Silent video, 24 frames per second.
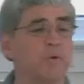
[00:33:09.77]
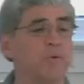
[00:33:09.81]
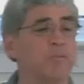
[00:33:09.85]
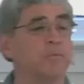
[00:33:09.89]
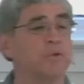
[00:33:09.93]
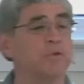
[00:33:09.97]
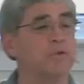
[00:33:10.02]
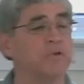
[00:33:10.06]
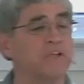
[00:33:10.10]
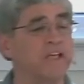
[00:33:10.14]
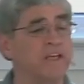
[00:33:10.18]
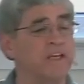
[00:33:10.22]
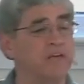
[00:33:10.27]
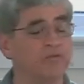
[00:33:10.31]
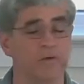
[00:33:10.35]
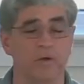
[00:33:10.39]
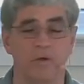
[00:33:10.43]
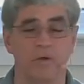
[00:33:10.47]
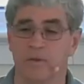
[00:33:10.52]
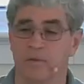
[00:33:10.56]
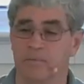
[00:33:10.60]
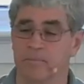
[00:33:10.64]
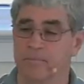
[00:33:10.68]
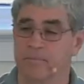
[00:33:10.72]
a
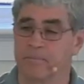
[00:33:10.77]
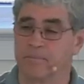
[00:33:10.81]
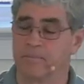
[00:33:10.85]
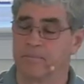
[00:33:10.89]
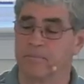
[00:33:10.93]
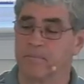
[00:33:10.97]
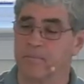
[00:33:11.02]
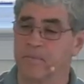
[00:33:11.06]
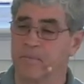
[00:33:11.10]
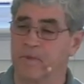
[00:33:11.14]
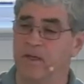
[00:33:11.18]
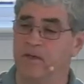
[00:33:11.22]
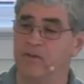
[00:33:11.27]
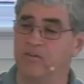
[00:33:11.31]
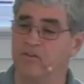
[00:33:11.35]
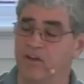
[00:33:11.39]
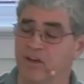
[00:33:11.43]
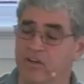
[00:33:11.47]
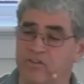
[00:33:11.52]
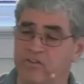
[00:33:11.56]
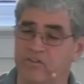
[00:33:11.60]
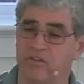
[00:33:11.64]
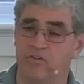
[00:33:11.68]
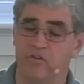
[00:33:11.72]
believer in
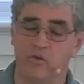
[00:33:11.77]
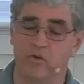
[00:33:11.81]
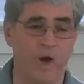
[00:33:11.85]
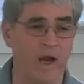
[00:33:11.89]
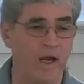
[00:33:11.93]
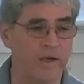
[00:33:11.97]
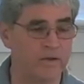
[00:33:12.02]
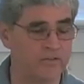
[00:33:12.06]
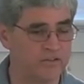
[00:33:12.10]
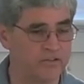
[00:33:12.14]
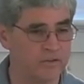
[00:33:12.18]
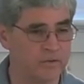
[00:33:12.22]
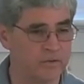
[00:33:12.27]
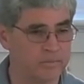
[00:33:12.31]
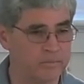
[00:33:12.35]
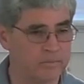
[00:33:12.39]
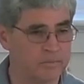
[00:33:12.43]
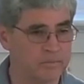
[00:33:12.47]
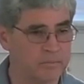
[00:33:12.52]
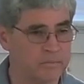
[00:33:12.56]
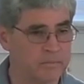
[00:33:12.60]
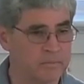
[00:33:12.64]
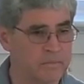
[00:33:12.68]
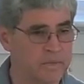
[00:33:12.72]
Jesus Christ,
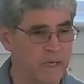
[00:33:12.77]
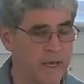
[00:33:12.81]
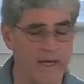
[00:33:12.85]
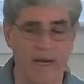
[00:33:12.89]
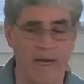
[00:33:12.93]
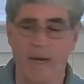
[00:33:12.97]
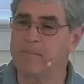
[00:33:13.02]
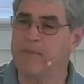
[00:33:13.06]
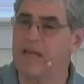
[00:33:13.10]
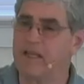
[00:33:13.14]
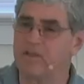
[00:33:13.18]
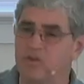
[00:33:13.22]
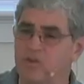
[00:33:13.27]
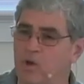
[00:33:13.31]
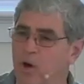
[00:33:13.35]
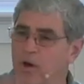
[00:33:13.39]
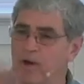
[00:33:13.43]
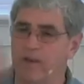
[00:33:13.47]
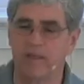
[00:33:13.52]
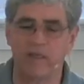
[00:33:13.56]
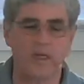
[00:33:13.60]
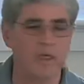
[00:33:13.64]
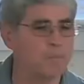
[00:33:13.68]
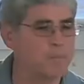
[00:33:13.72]
and I'm not
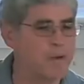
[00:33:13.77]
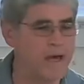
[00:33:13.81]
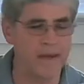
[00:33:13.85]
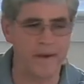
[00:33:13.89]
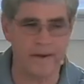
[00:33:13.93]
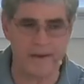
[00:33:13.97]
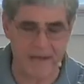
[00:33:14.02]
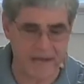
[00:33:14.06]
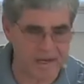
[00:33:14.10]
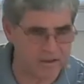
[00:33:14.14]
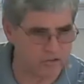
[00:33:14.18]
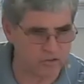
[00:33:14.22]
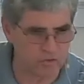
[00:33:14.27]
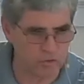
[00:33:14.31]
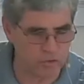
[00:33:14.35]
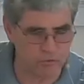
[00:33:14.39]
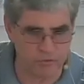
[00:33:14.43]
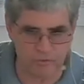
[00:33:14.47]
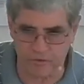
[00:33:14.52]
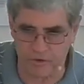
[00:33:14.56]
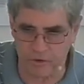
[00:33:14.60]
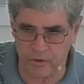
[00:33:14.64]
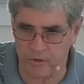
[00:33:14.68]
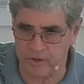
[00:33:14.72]
talking about an extra
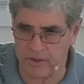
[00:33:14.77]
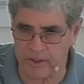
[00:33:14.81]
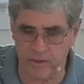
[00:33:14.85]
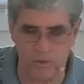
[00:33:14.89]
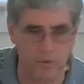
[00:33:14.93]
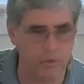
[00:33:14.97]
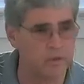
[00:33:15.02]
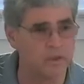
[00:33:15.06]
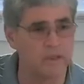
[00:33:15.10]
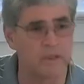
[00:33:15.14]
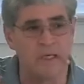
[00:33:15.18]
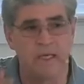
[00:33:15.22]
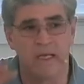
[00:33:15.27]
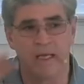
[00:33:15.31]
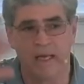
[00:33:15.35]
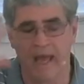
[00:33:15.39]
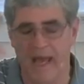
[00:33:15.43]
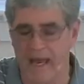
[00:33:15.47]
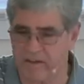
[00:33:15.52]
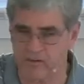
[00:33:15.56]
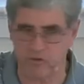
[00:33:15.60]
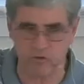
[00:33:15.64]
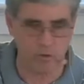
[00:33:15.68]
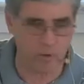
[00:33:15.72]
filling or
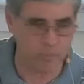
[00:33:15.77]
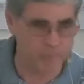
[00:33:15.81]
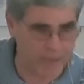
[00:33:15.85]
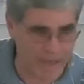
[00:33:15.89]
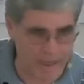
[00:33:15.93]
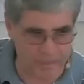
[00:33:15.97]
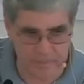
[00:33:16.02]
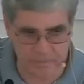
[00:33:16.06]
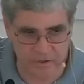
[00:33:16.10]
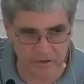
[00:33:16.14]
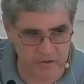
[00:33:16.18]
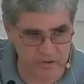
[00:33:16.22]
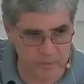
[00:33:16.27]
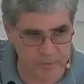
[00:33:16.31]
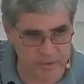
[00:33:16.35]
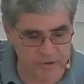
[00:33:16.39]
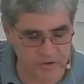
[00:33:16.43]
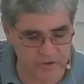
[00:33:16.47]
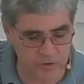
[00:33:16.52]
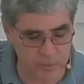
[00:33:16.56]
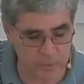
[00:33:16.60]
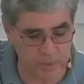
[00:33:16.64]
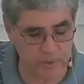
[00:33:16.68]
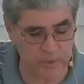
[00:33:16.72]
extra baptism in
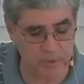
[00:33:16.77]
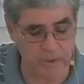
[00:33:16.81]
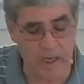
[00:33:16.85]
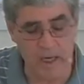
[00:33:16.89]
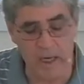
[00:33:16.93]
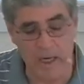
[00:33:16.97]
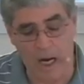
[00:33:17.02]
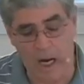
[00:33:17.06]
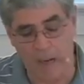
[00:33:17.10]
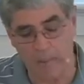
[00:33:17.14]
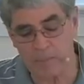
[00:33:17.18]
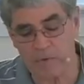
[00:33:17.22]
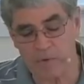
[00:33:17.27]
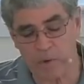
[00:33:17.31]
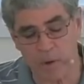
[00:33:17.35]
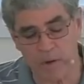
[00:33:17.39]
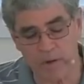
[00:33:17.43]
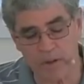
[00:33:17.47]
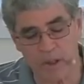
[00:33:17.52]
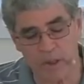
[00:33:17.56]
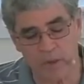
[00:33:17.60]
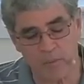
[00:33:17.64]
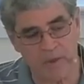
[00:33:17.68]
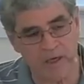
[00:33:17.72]
the Spirit. I'm
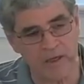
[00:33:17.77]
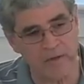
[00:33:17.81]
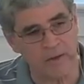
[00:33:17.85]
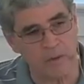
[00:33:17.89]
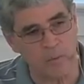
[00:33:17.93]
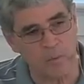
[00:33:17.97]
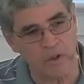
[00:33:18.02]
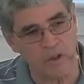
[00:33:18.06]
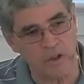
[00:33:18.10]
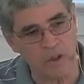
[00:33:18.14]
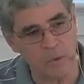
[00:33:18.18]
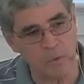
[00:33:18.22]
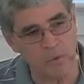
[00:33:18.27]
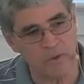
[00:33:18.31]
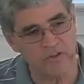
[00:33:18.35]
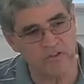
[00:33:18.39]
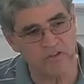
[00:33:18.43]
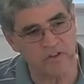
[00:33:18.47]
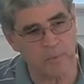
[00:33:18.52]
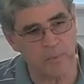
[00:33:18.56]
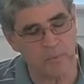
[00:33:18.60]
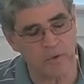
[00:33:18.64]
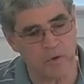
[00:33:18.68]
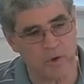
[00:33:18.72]
talking about that when you
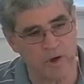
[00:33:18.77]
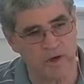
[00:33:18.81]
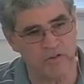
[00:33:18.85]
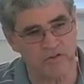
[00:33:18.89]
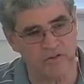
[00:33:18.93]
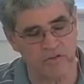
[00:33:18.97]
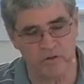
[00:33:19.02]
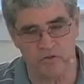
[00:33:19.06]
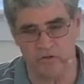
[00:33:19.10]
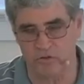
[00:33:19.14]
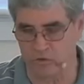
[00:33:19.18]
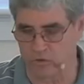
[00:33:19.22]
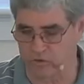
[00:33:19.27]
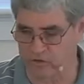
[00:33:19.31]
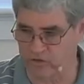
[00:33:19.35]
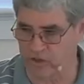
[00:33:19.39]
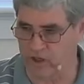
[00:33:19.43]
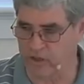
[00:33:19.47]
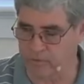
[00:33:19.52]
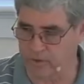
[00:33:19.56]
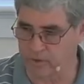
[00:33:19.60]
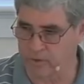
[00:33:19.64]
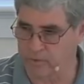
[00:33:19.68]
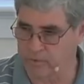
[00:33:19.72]
accept Christ as your
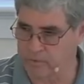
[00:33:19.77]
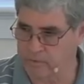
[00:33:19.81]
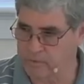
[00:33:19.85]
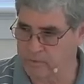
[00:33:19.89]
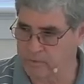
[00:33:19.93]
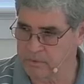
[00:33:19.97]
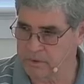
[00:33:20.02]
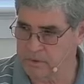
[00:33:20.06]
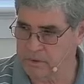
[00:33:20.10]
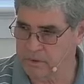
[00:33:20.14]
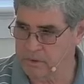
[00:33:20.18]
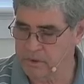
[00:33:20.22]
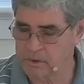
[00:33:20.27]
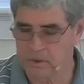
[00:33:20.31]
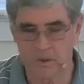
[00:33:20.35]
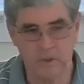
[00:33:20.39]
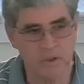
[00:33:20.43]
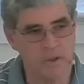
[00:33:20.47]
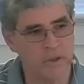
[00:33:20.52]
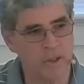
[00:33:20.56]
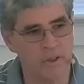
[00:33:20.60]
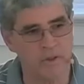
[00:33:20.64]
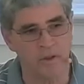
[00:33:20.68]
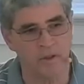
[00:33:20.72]
Savior,
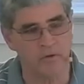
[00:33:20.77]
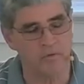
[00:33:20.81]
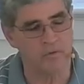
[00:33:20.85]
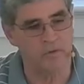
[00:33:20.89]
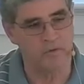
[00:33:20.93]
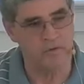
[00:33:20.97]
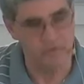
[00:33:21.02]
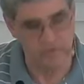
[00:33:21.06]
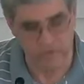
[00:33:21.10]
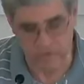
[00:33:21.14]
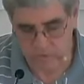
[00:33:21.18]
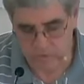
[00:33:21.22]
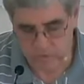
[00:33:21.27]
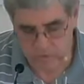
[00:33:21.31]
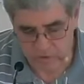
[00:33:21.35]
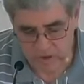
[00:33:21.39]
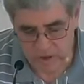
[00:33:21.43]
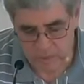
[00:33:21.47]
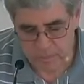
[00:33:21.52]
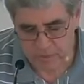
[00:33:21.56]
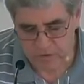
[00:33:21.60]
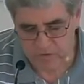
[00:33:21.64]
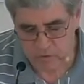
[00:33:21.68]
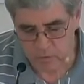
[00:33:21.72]
in the
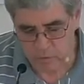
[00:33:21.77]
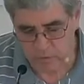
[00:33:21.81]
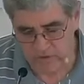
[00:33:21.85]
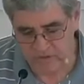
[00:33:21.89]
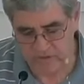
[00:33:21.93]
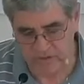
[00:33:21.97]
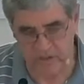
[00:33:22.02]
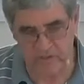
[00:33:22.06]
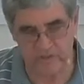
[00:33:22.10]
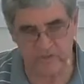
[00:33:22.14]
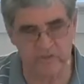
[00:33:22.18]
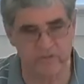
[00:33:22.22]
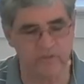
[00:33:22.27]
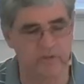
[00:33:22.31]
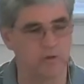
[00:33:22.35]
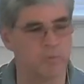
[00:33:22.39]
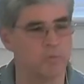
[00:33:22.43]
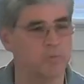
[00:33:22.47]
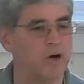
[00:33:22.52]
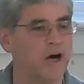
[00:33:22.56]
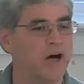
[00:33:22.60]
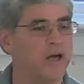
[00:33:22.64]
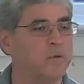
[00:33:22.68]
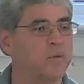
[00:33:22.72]
deepest recesses
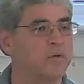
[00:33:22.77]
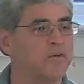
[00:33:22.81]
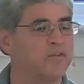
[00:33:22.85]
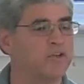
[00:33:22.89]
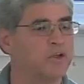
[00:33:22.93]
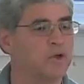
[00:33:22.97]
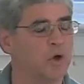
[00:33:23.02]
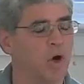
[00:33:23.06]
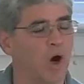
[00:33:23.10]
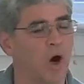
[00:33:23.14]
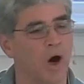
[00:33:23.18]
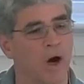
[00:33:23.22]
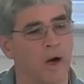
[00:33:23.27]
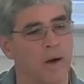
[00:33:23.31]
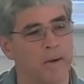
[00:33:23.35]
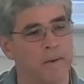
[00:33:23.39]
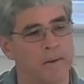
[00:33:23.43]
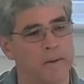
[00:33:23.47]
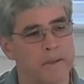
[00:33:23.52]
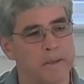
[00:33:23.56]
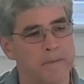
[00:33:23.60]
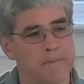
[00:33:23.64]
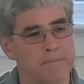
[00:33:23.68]
and bottom of your heart,